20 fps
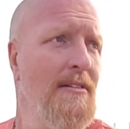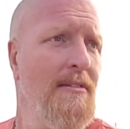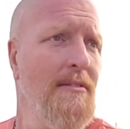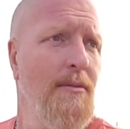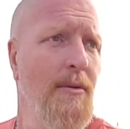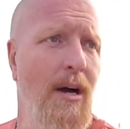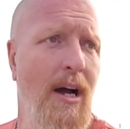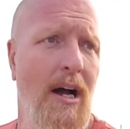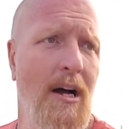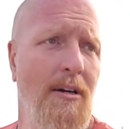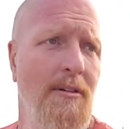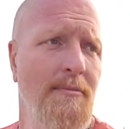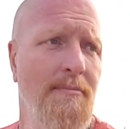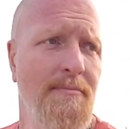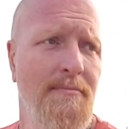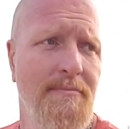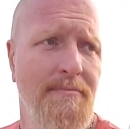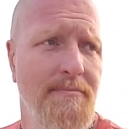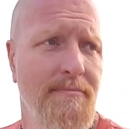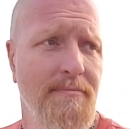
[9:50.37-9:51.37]
Well,
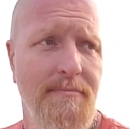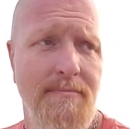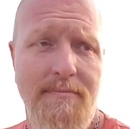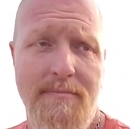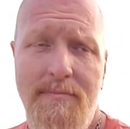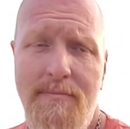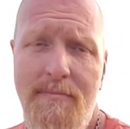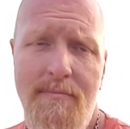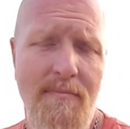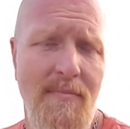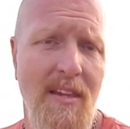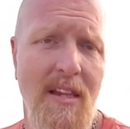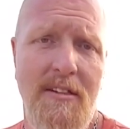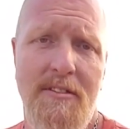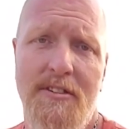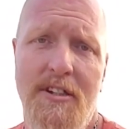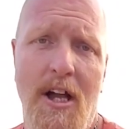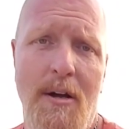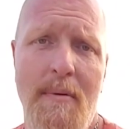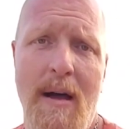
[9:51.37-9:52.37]

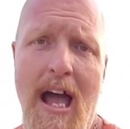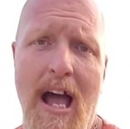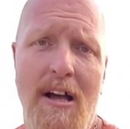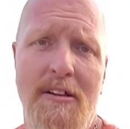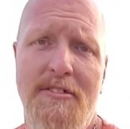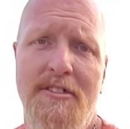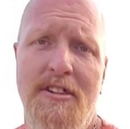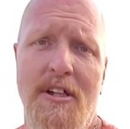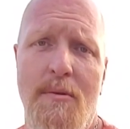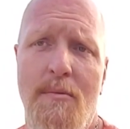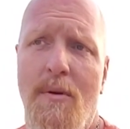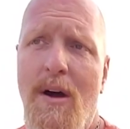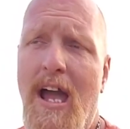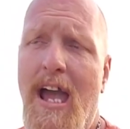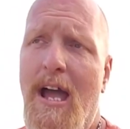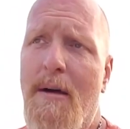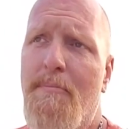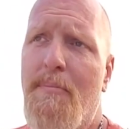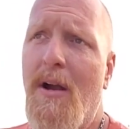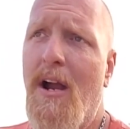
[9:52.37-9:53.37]
somehow, some
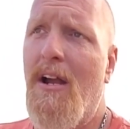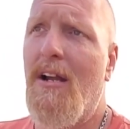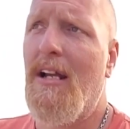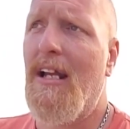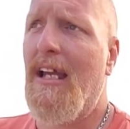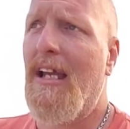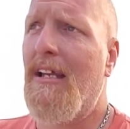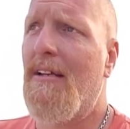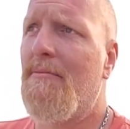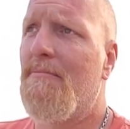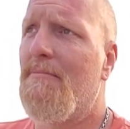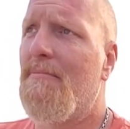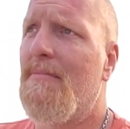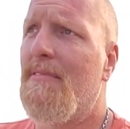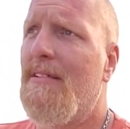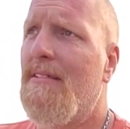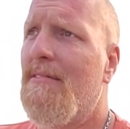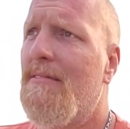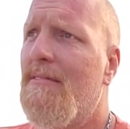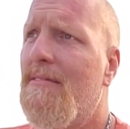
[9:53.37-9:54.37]
way, apparently
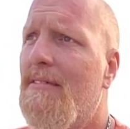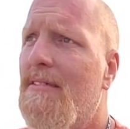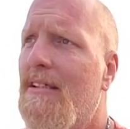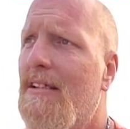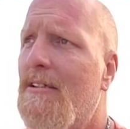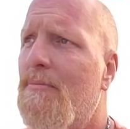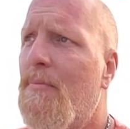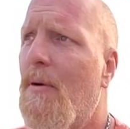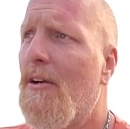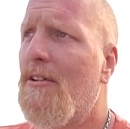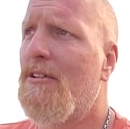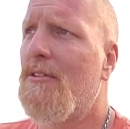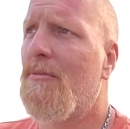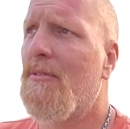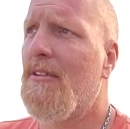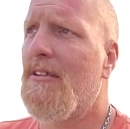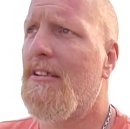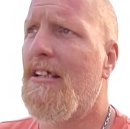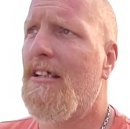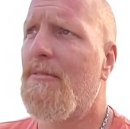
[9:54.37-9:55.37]
this person
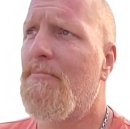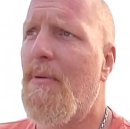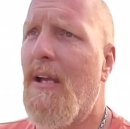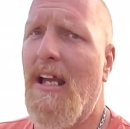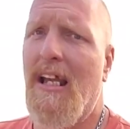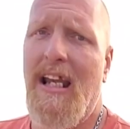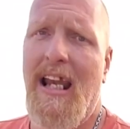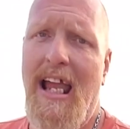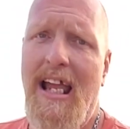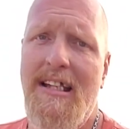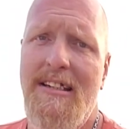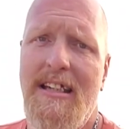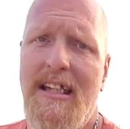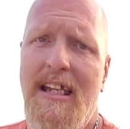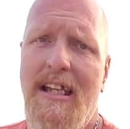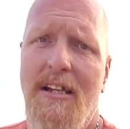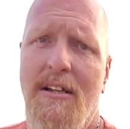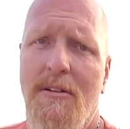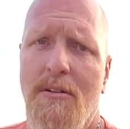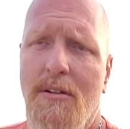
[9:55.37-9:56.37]
was just being
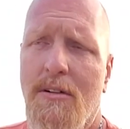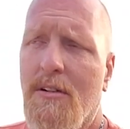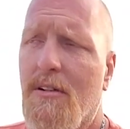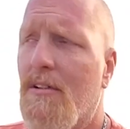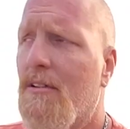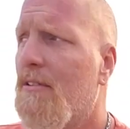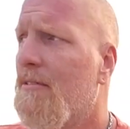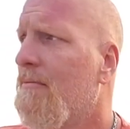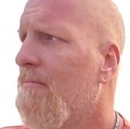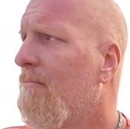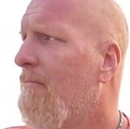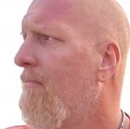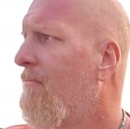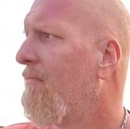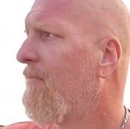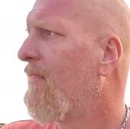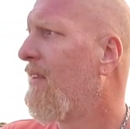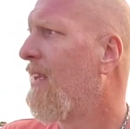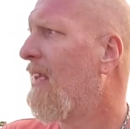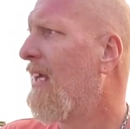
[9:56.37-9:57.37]
lazy, or
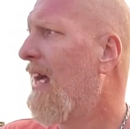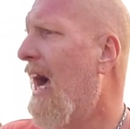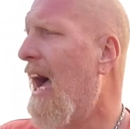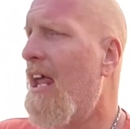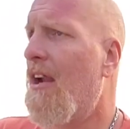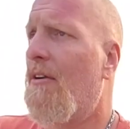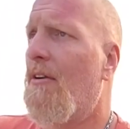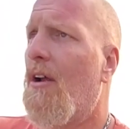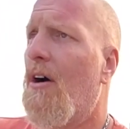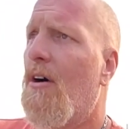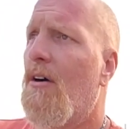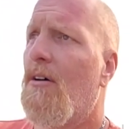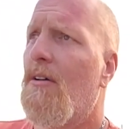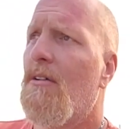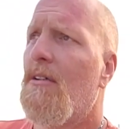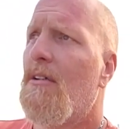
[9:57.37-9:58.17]
I don't know.